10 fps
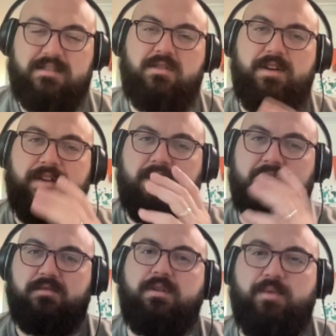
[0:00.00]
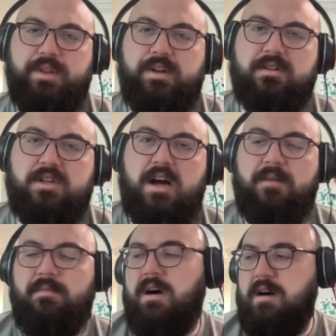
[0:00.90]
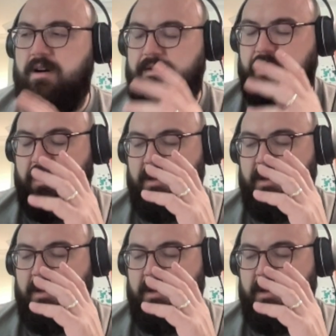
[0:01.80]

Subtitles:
So I think this will be a really good job of